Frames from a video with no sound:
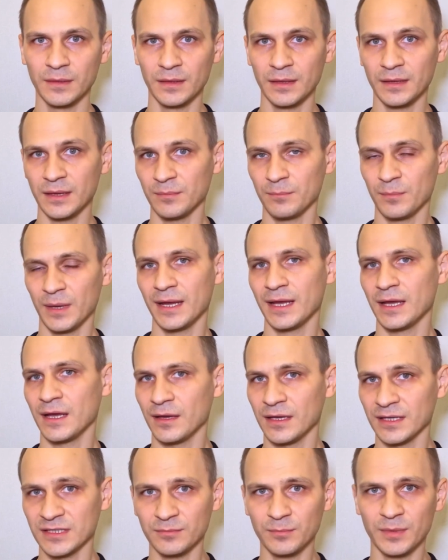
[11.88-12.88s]
and many are
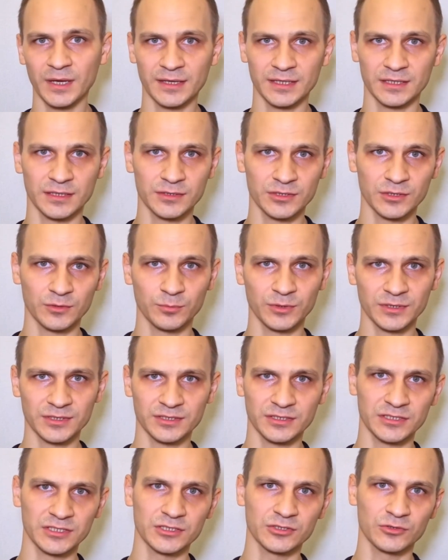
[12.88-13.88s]
expanding their
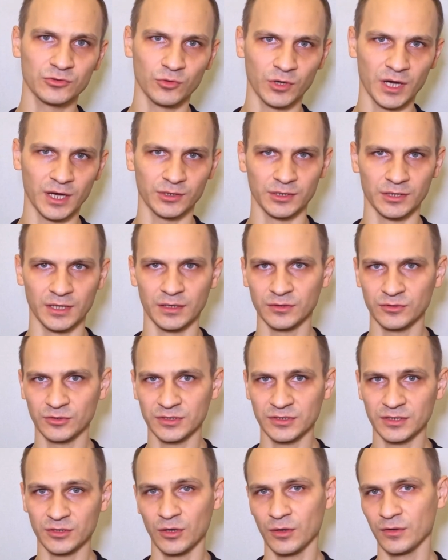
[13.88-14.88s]
businesses to other
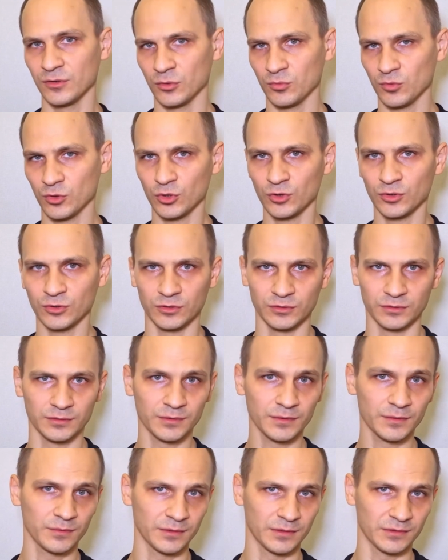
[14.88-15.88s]
countries around the world,
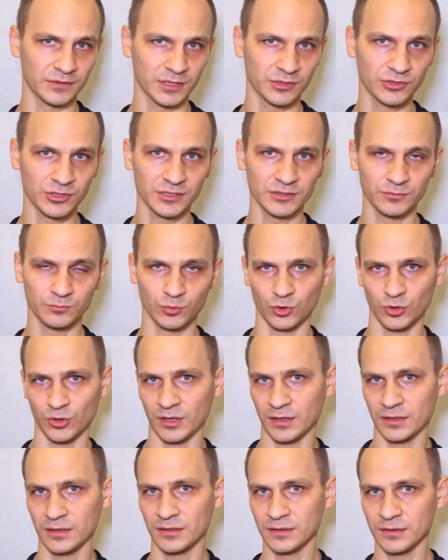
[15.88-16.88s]
such as
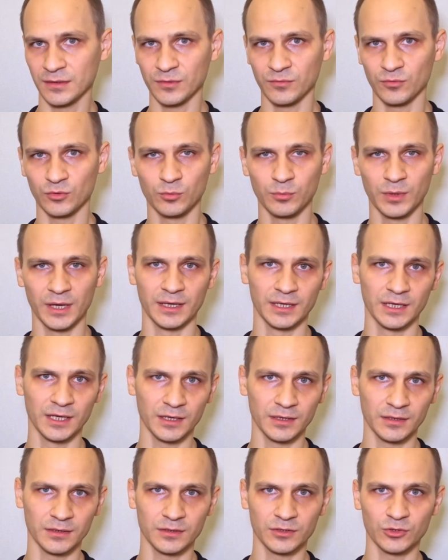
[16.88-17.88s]
Poland, Romania,
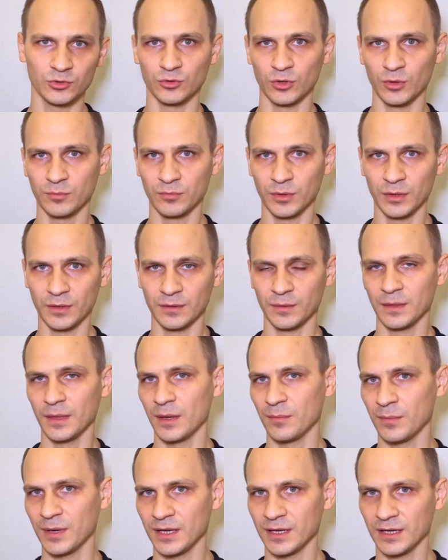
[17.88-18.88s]
Europe,
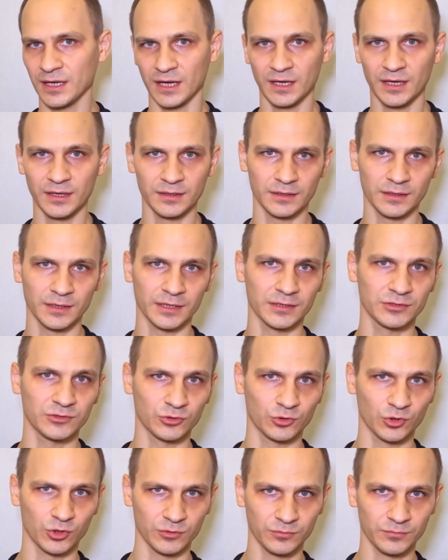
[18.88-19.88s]
America, and
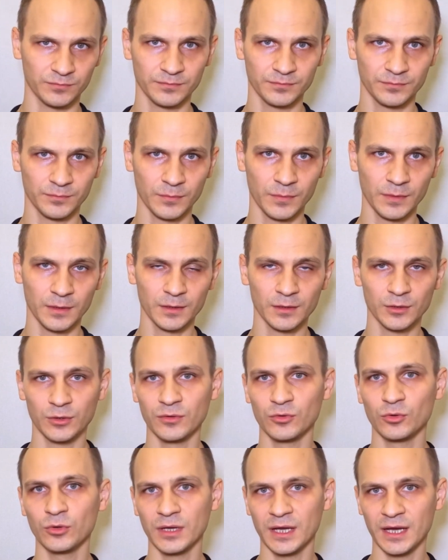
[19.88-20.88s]
so on.
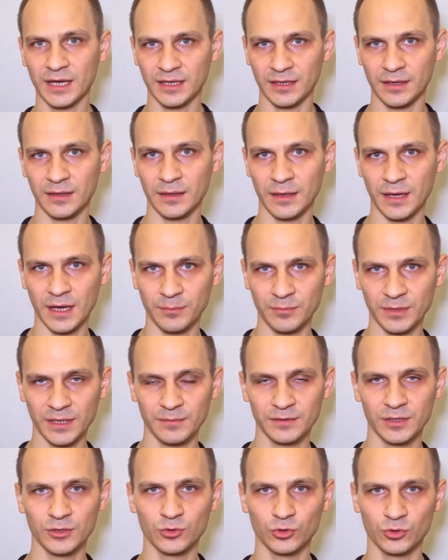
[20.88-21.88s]
Today, I'm
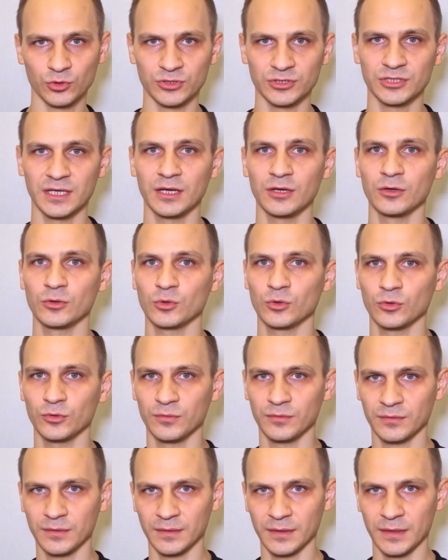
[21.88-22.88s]
Yevhen Kolostenko,
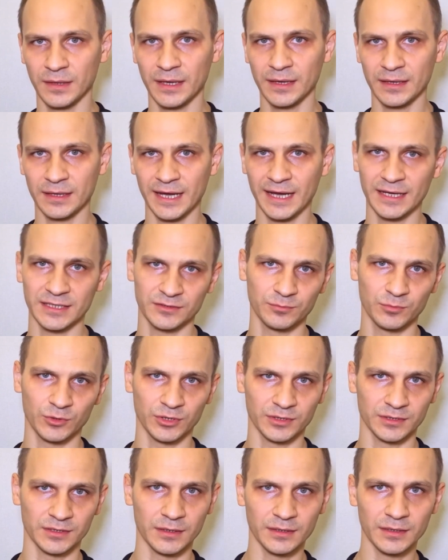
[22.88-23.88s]
an
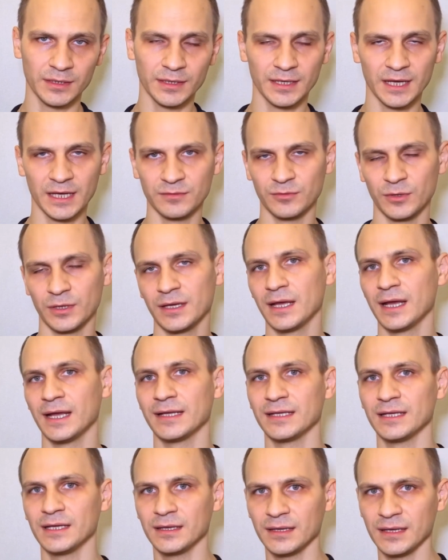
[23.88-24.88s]
expert in
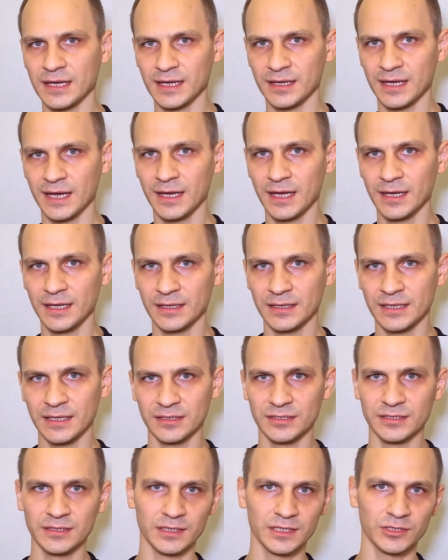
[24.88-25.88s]
advertising and
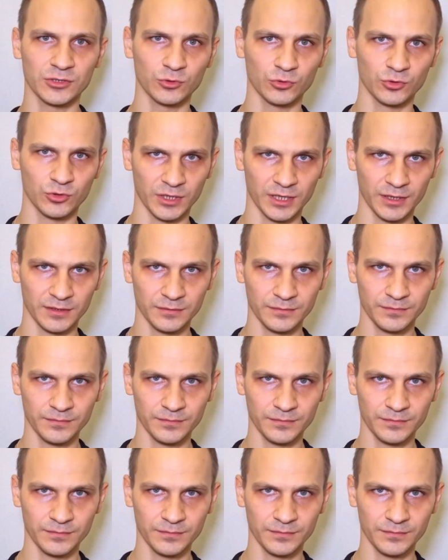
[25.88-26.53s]
analytics in Ukraine.